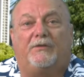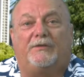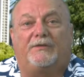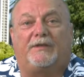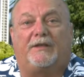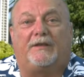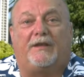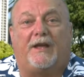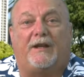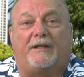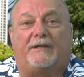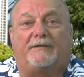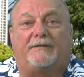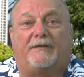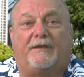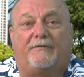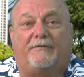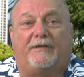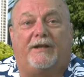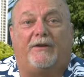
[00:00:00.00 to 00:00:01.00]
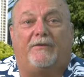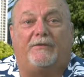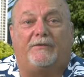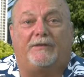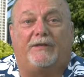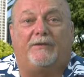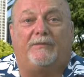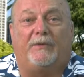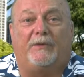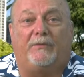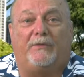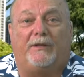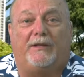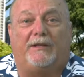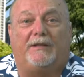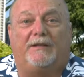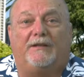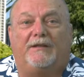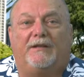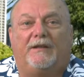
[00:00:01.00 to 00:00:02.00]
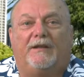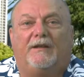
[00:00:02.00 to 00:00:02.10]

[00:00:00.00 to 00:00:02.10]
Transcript: was a lot of stuff that I was going to be reading.